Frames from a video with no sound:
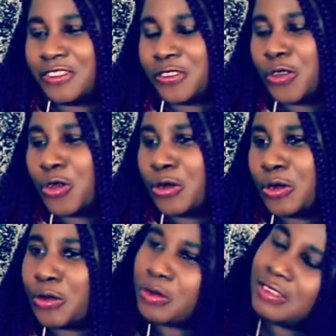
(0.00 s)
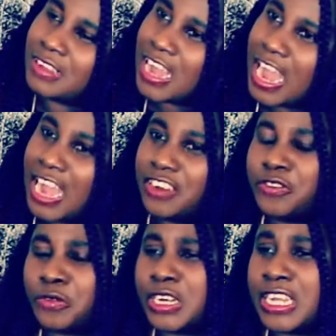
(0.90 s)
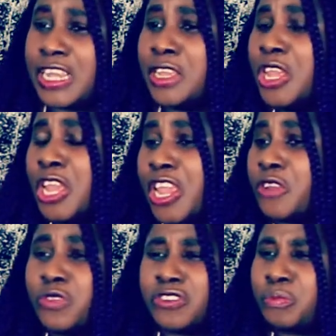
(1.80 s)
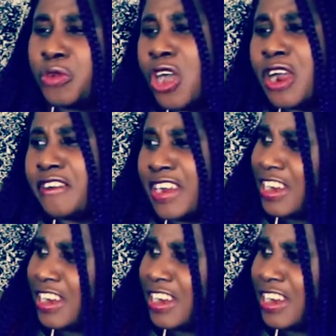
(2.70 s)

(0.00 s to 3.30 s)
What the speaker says: So actually, it was boring.